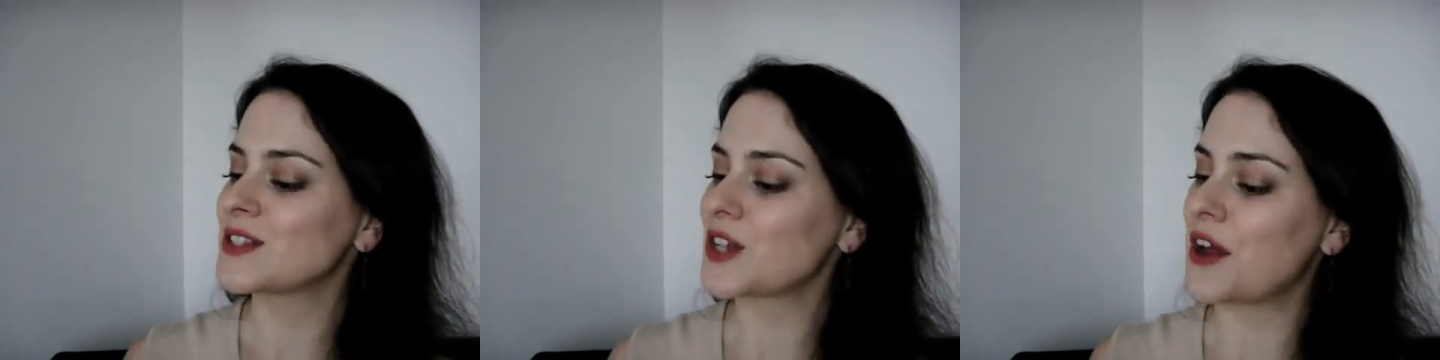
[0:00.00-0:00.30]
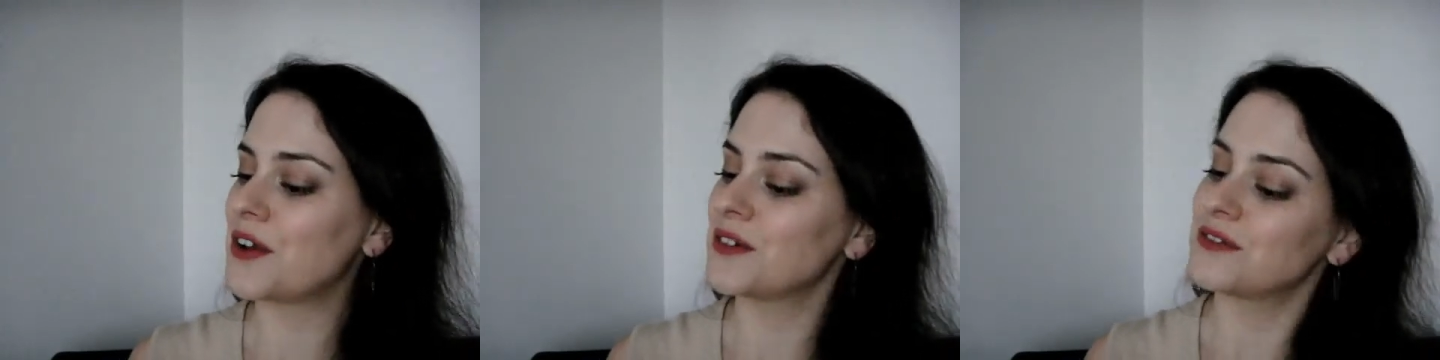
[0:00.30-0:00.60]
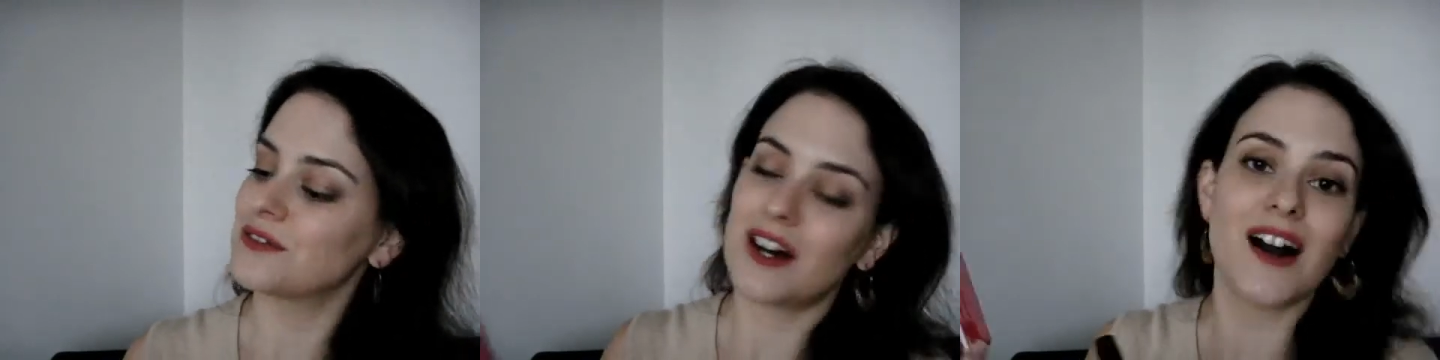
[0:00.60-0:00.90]
so
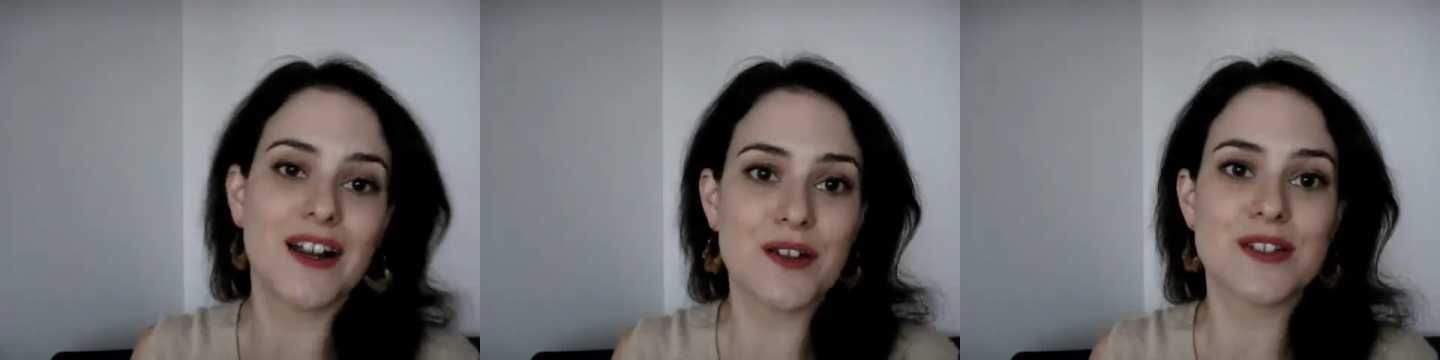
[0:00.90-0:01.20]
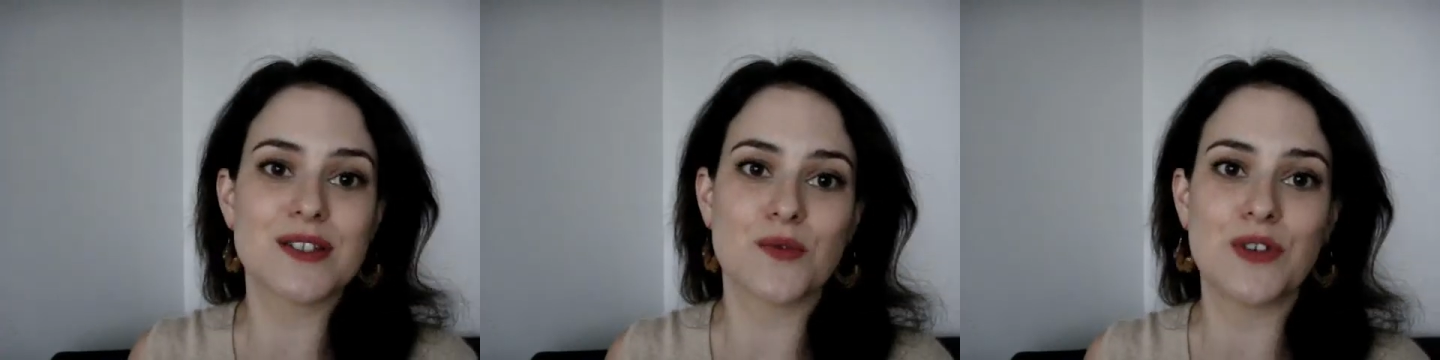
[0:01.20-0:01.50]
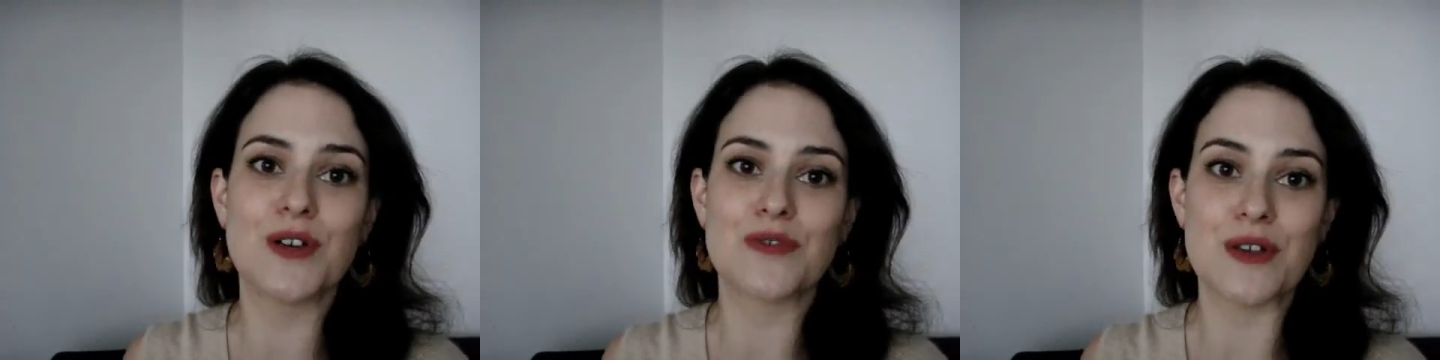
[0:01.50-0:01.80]
I know there's a
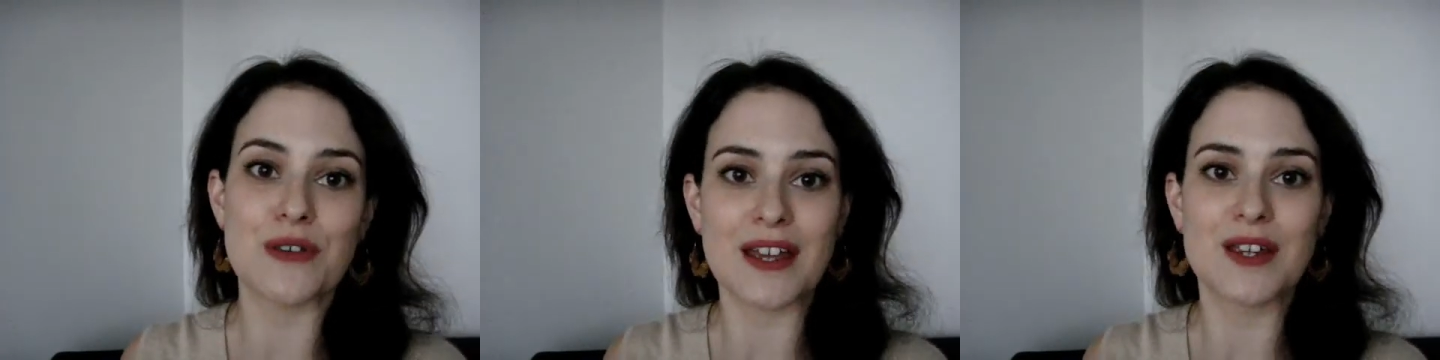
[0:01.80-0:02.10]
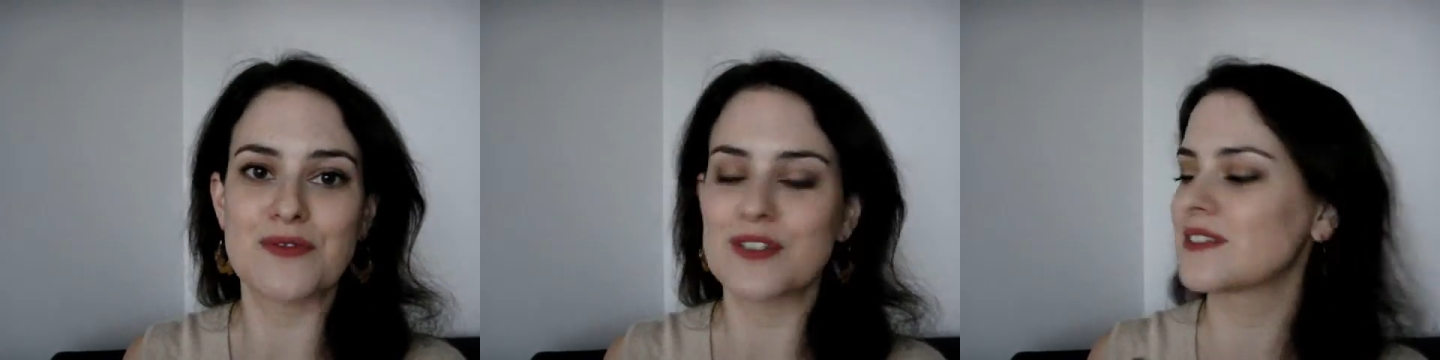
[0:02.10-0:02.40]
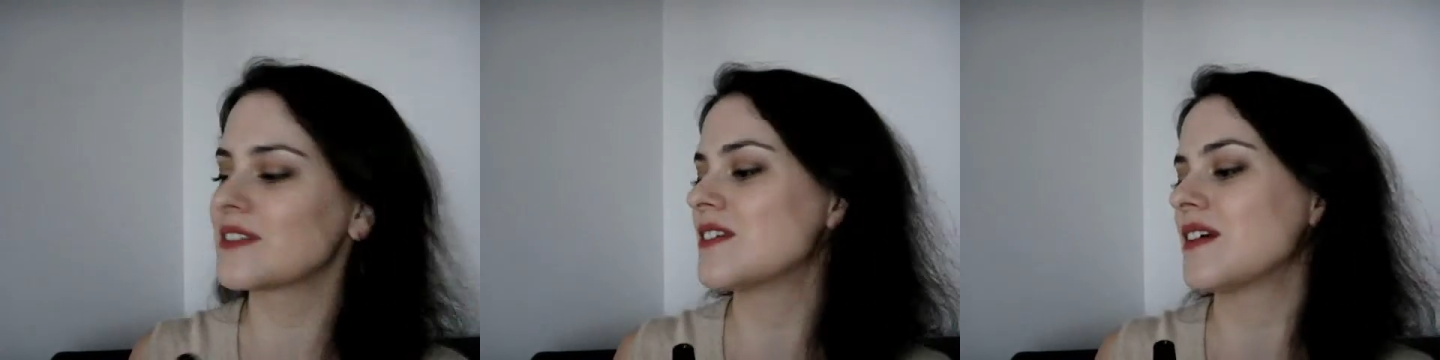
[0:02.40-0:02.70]
few of you, thank you
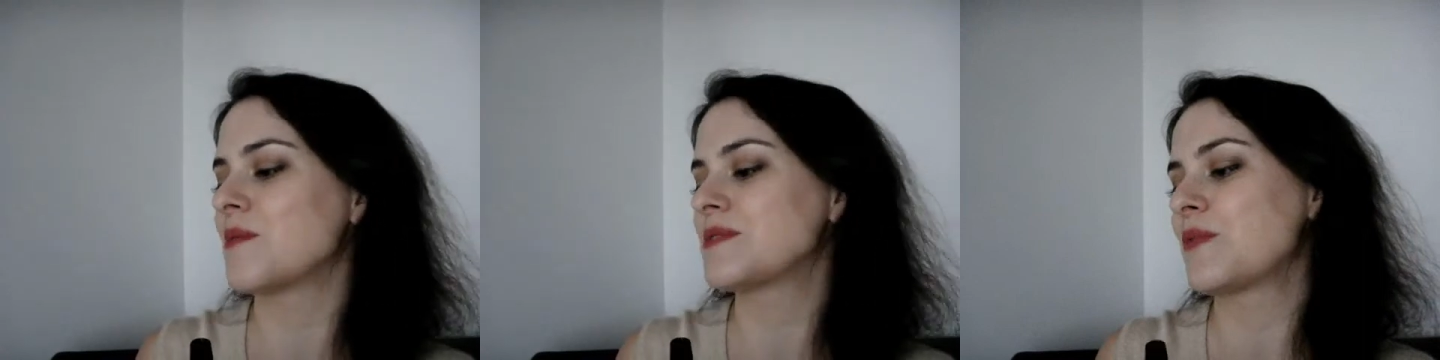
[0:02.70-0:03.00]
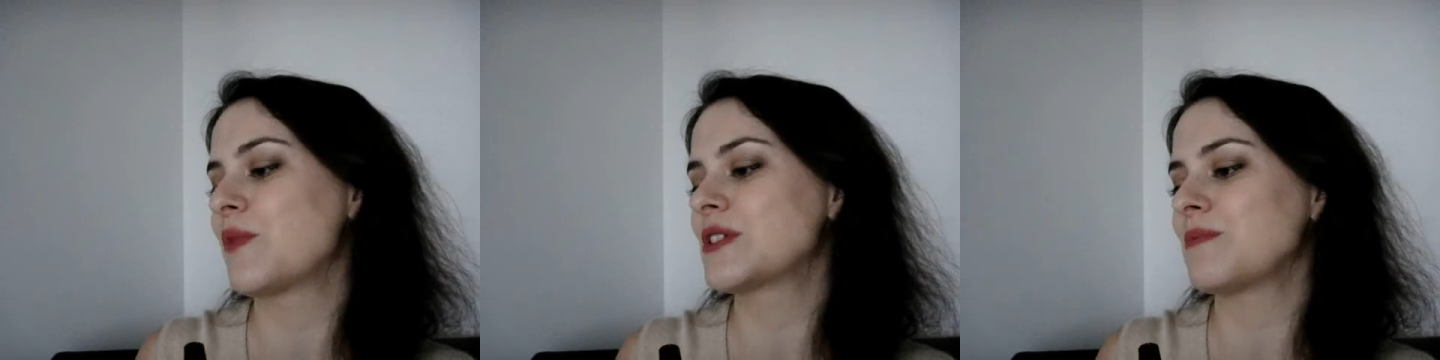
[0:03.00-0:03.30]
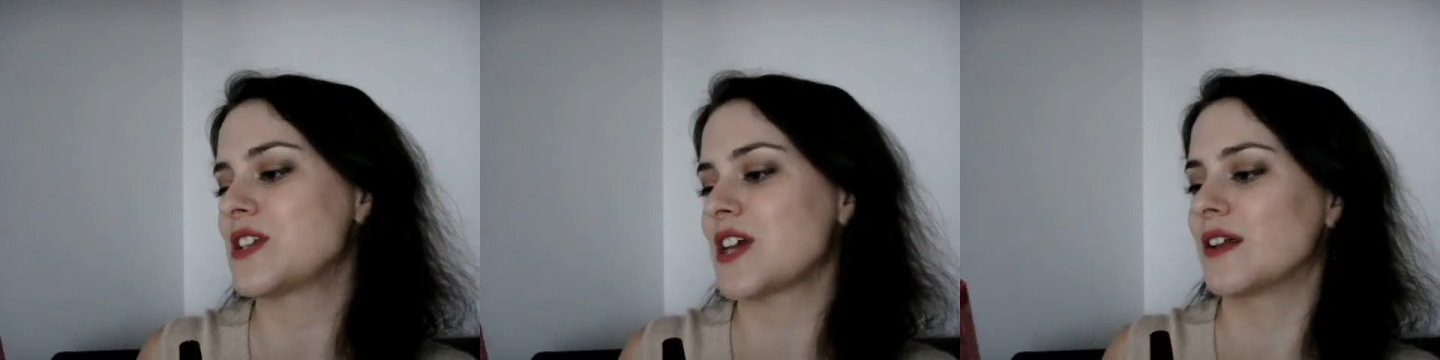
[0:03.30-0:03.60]
for um,
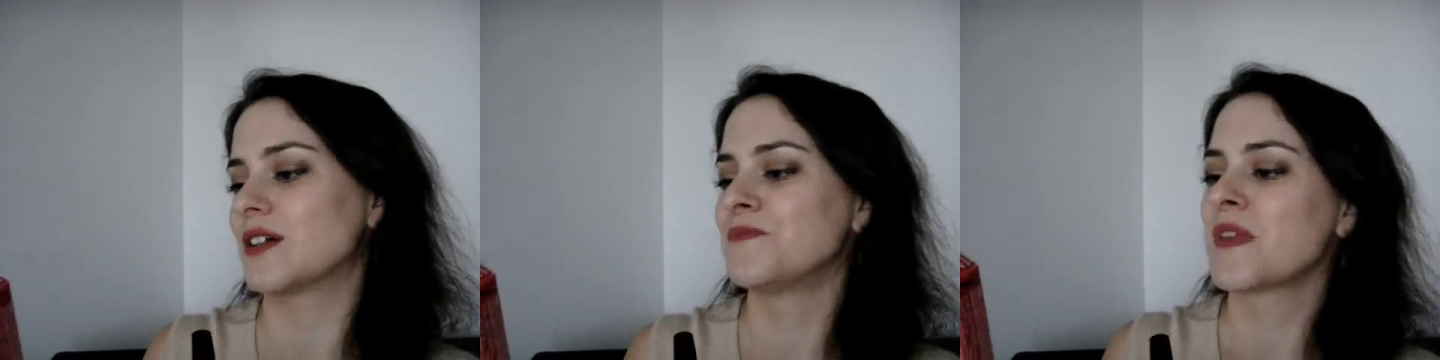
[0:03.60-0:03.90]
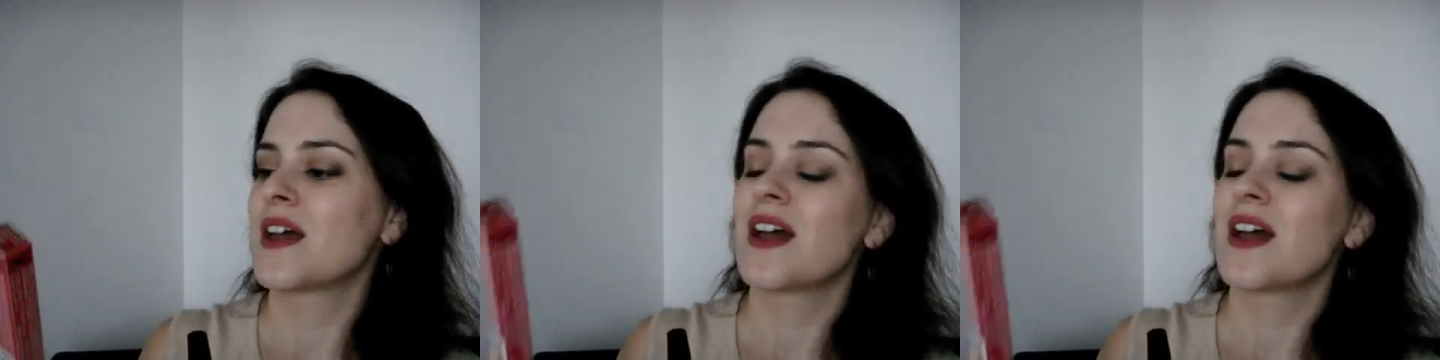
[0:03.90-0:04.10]
supporting my channel.